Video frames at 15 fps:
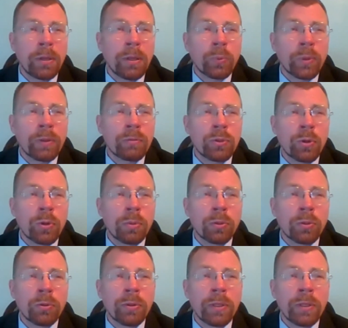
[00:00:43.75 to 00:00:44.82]
We have so
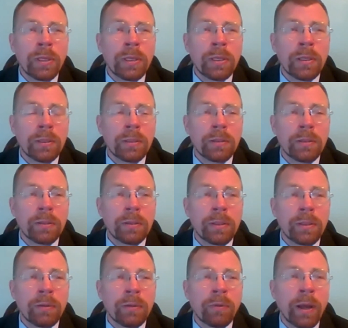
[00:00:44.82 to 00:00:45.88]
polluted the
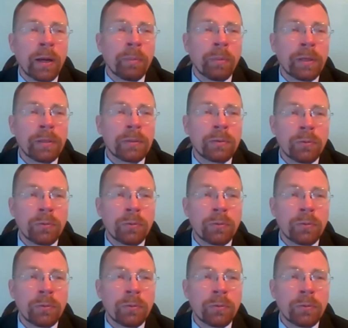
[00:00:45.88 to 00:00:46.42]
environment.